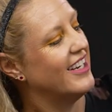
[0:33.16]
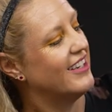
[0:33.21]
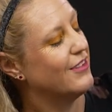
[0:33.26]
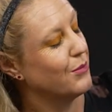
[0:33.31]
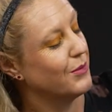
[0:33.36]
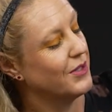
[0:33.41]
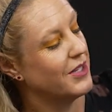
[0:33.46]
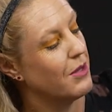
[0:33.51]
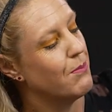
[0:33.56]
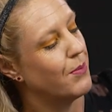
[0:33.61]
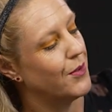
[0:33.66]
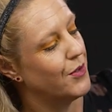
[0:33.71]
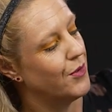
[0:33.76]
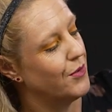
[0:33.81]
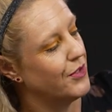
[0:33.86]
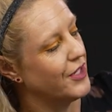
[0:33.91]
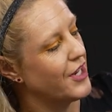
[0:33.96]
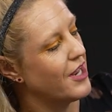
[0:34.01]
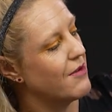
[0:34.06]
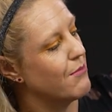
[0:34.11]
It's really
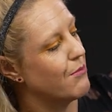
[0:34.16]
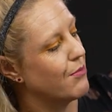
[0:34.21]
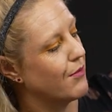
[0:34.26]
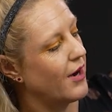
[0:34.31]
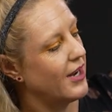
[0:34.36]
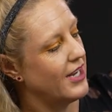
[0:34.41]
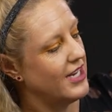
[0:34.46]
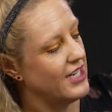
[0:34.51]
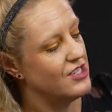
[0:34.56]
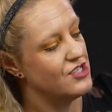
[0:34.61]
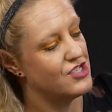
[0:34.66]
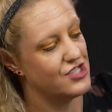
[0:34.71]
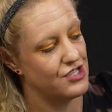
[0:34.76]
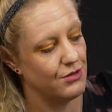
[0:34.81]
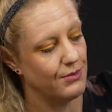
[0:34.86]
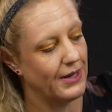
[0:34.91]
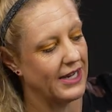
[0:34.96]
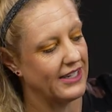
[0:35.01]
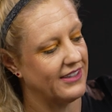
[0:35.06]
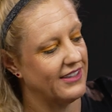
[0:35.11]
bold and bright.
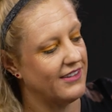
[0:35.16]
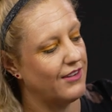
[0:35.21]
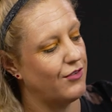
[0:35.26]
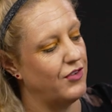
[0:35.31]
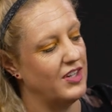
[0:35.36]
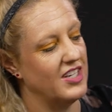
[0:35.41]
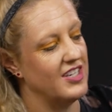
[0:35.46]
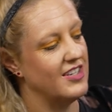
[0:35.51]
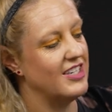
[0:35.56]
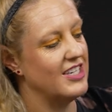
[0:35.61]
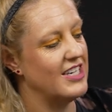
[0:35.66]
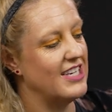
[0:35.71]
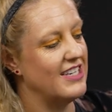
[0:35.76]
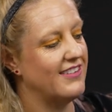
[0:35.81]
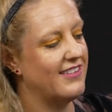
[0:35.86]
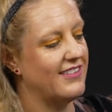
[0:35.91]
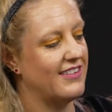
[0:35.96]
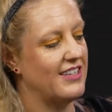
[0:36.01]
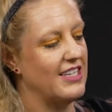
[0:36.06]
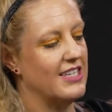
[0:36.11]
Two rackets fit
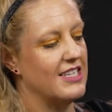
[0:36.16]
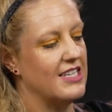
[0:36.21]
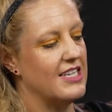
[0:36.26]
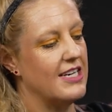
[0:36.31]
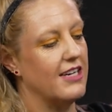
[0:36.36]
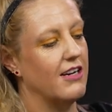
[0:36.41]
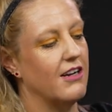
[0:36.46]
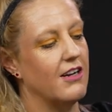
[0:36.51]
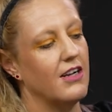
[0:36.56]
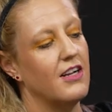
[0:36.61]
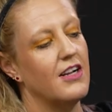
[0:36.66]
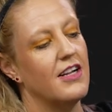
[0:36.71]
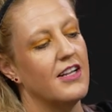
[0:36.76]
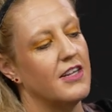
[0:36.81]
nicely in here.